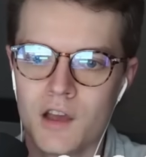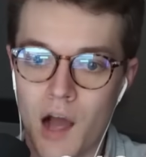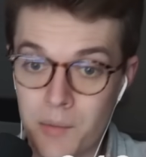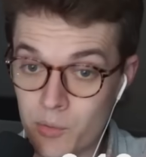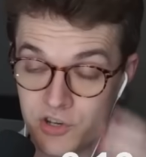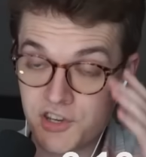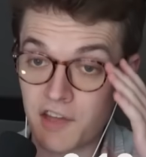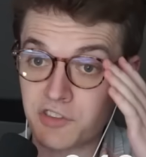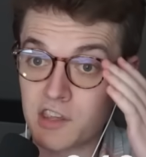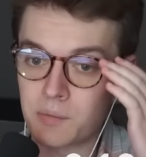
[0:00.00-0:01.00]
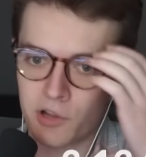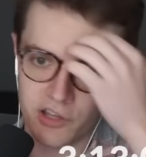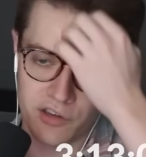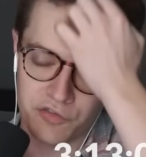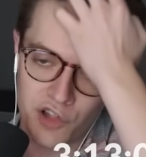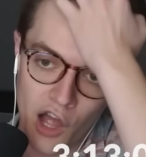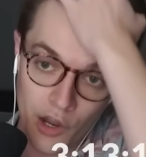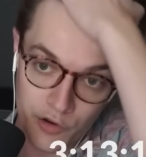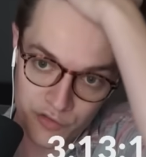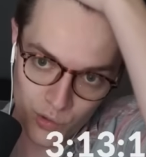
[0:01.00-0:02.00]
I mean, we just have to keep clicking fly,
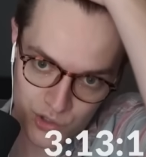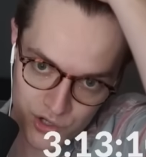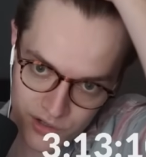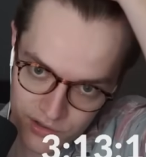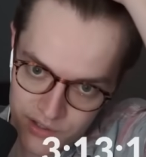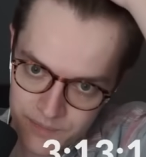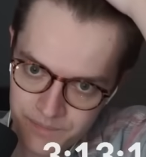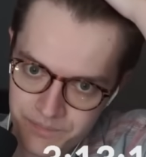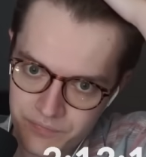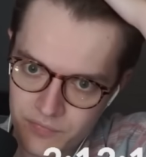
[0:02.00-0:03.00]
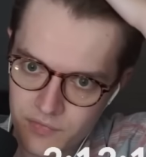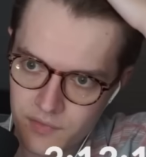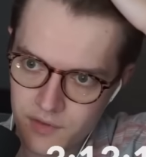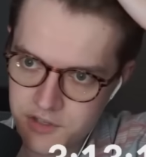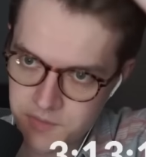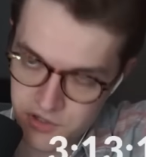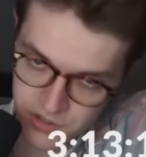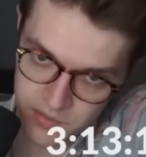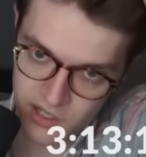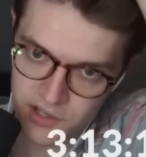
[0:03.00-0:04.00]
unfortunately. Especially
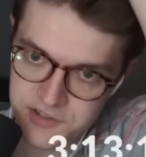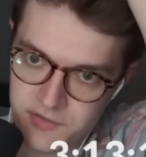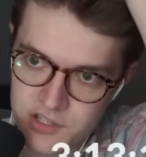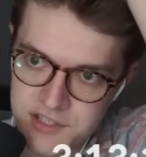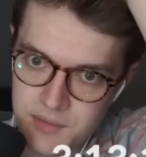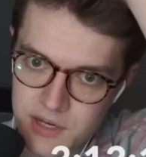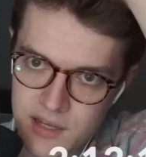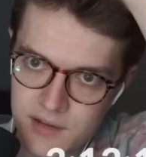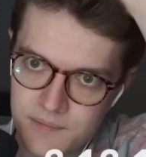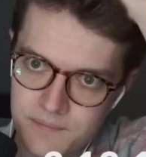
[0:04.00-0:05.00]
because of Intimidate.